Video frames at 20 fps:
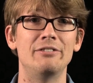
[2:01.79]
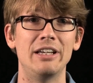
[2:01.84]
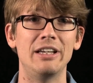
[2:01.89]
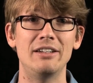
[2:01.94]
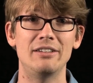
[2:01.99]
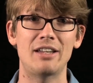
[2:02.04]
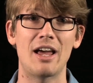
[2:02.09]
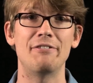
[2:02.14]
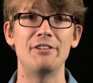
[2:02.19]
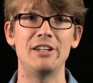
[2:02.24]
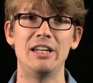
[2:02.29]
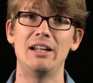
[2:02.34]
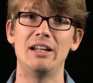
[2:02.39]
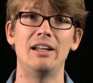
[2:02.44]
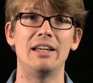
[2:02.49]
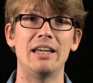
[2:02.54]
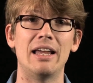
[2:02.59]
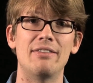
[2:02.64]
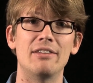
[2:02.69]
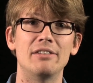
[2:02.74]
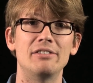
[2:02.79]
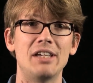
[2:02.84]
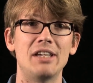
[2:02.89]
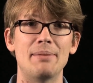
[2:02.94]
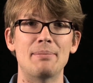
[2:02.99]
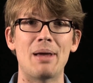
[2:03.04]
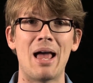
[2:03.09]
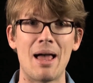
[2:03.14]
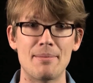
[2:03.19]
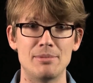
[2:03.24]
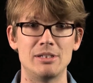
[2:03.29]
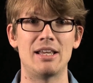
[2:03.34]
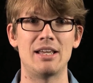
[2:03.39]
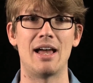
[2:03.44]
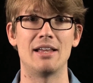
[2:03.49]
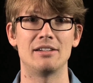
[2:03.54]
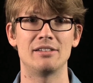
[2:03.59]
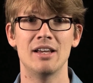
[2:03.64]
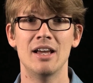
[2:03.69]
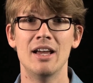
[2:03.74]
indefinitely in the same
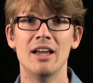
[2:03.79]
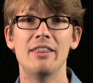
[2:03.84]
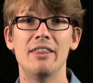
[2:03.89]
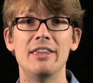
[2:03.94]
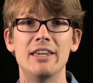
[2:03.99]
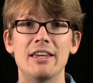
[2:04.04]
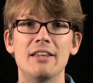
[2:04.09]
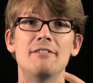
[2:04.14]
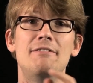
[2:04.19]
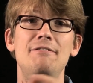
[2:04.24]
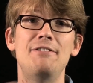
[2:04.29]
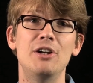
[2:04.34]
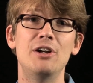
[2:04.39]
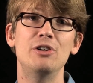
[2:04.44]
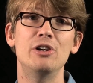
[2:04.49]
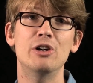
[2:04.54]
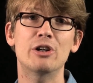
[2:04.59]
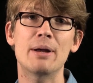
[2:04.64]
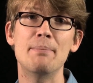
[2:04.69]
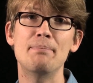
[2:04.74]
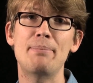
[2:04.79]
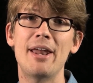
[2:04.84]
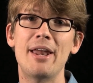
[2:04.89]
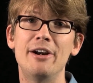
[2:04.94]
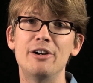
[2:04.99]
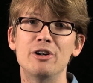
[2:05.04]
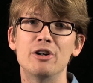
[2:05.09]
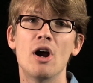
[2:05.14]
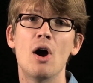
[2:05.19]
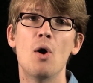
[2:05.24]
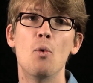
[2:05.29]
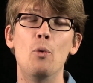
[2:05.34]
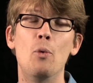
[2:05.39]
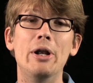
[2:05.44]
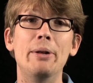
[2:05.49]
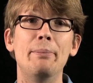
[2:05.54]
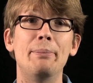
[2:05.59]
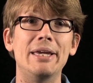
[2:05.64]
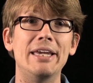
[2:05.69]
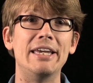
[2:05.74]
habitat. The inferior competitor will
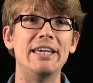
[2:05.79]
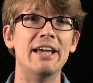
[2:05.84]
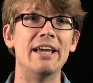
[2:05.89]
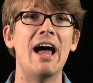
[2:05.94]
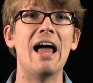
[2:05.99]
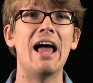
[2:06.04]
be